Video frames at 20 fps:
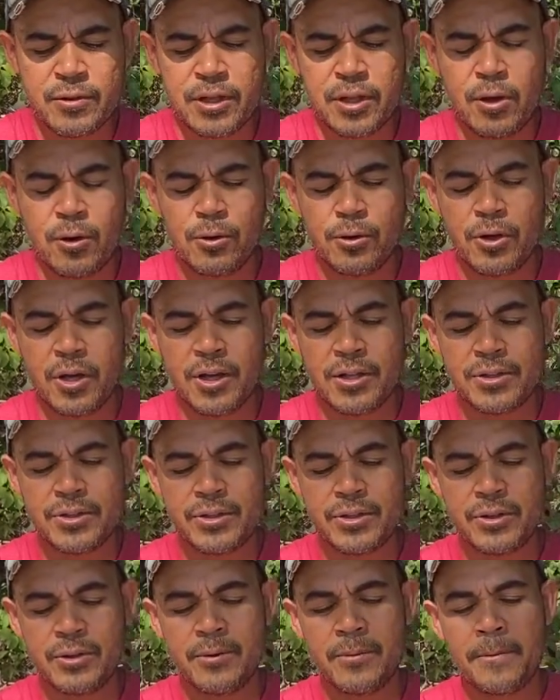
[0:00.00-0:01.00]
hold on
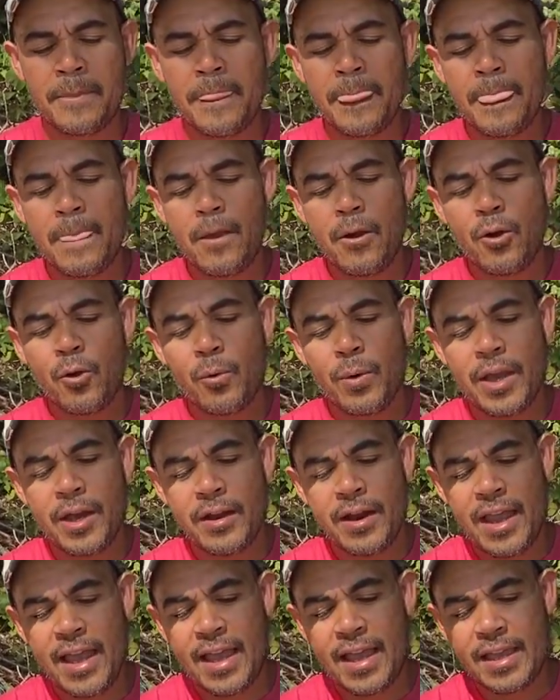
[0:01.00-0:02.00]
to.
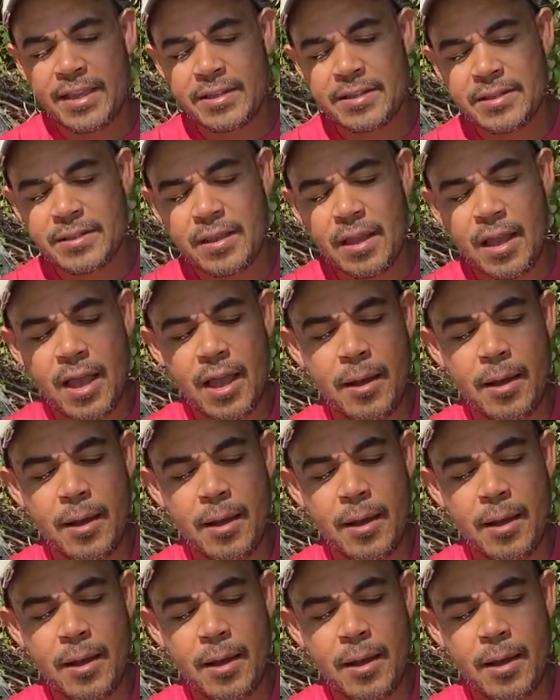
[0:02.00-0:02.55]
Whereas